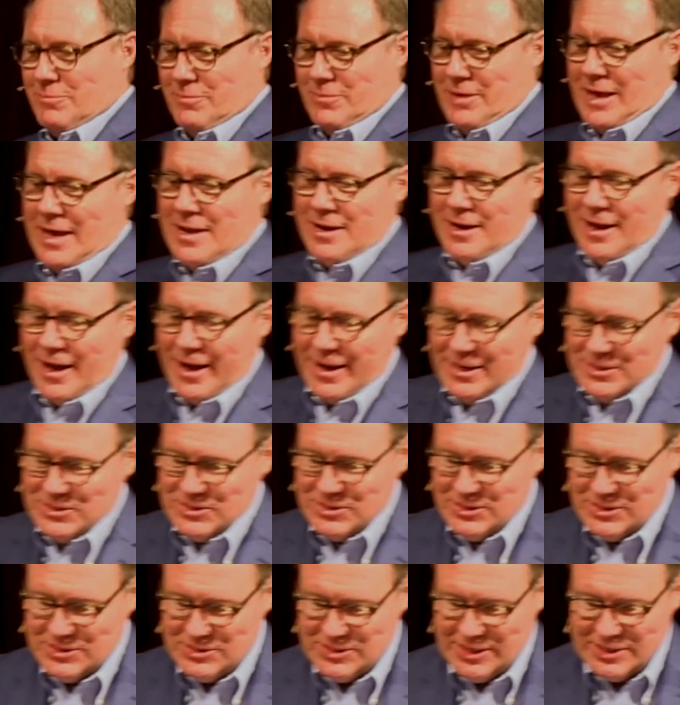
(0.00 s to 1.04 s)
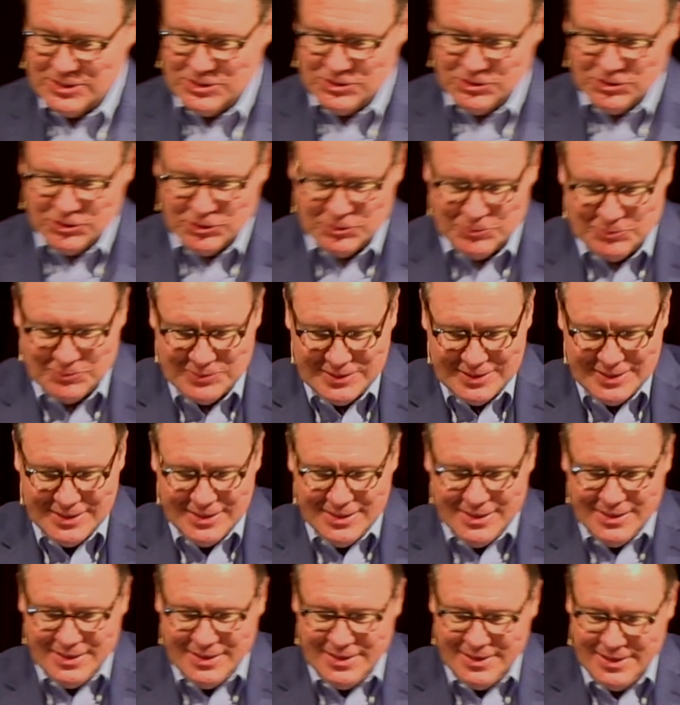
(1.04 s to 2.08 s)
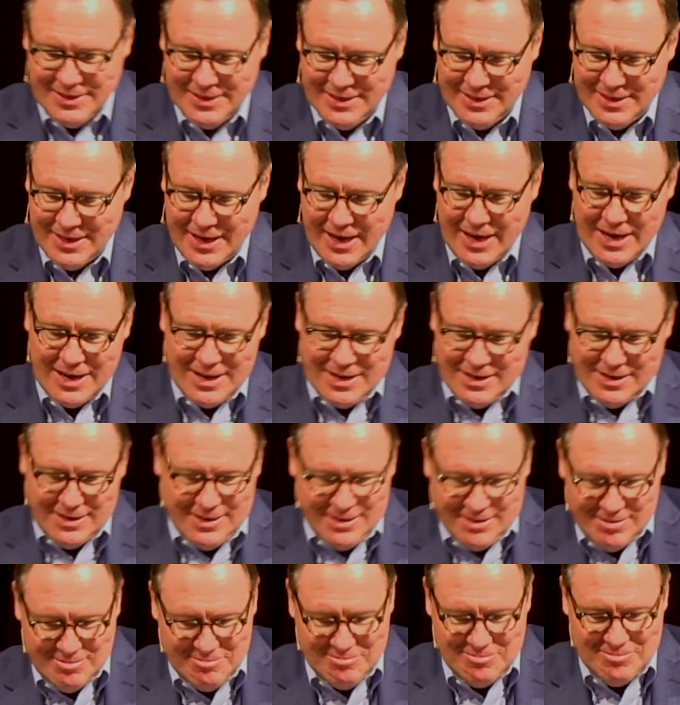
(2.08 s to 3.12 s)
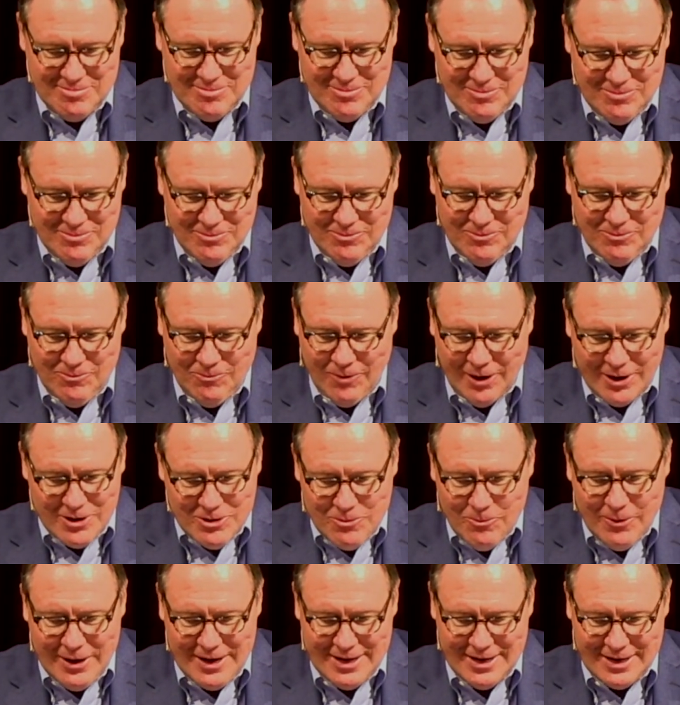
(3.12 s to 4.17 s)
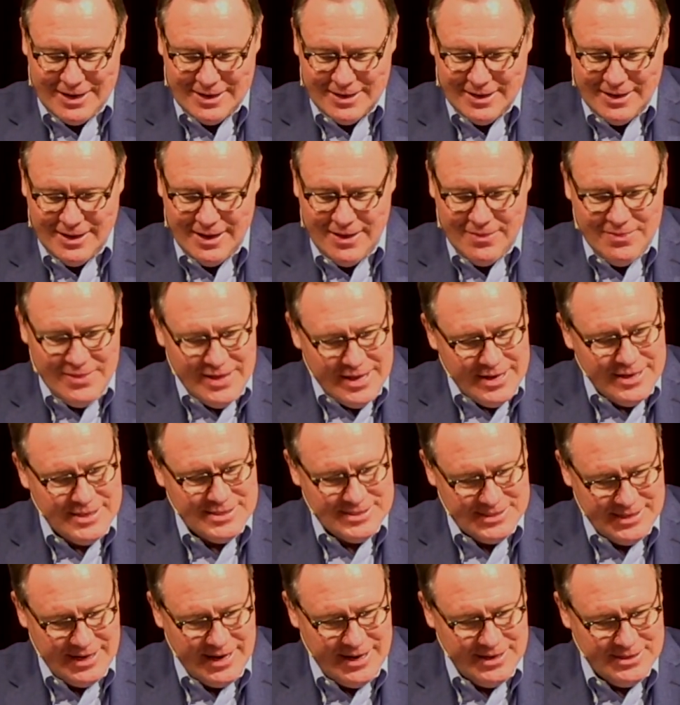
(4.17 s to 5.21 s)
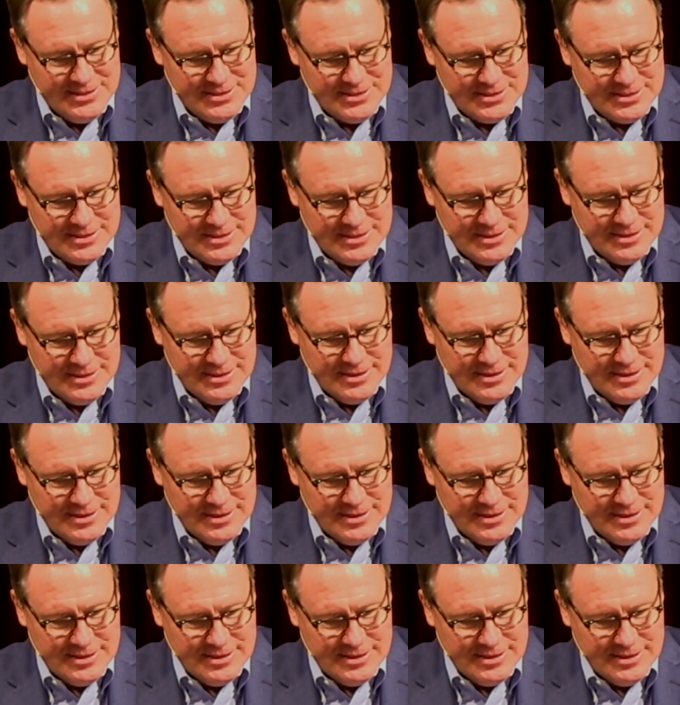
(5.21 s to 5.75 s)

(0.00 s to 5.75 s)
Ananias says to him, Hey, why are you waiting? And then he says,